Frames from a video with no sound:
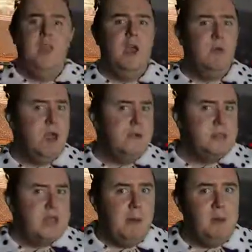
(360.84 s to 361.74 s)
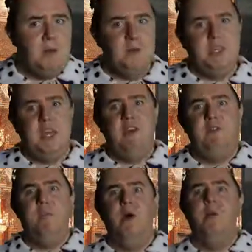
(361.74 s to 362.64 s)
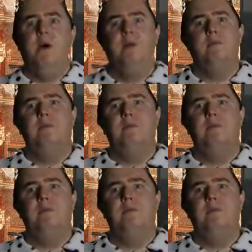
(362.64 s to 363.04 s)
Here we have a WTF moment